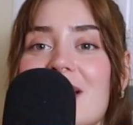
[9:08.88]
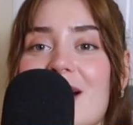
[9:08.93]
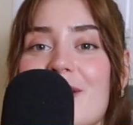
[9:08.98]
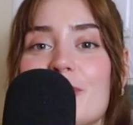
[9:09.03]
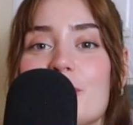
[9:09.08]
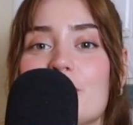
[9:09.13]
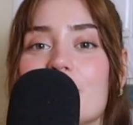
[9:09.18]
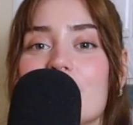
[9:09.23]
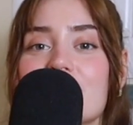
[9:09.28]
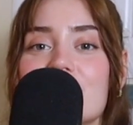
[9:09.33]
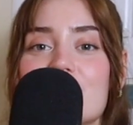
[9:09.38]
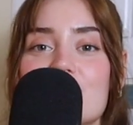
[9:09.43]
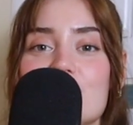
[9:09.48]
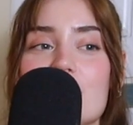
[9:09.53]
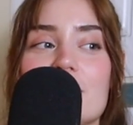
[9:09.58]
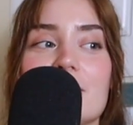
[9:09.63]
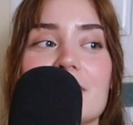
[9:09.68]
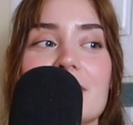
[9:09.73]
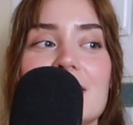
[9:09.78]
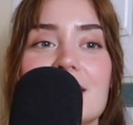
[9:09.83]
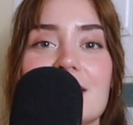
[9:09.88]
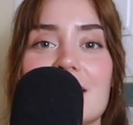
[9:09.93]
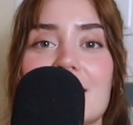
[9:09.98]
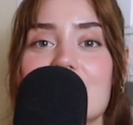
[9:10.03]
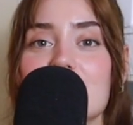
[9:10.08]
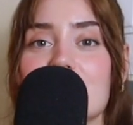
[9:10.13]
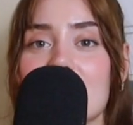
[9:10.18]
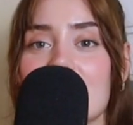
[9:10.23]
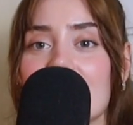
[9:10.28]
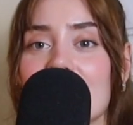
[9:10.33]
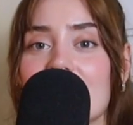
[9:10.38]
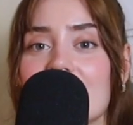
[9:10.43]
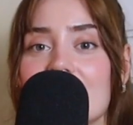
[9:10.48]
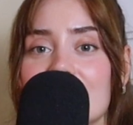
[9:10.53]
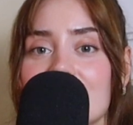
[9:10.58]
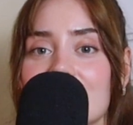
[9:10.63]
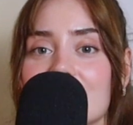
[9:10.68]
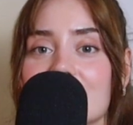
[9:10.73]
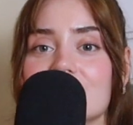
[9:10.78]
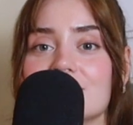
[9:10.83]
have a worse story than
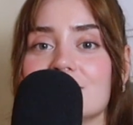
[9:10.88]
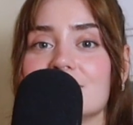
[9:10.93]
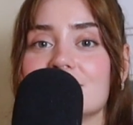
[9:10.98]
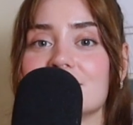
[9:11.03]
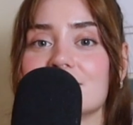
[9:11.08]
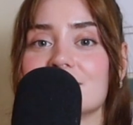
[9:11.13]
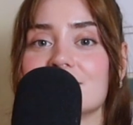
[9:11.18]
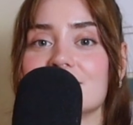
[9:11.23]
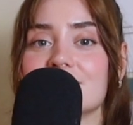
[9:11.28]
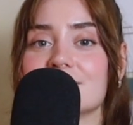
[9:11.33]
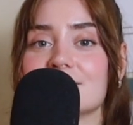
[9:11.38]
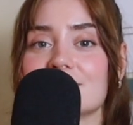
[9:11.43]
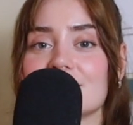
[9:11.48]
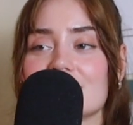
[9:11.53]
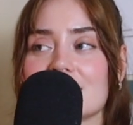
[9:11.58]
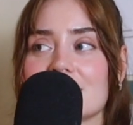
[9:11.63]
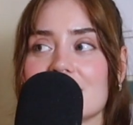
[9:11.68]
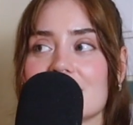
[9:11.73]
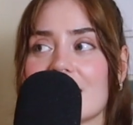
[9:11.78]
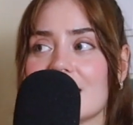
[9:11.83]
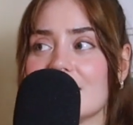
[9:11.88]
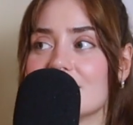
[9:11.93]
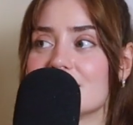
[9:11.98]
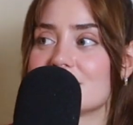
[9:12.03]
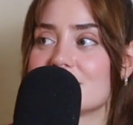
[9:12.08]
me. Case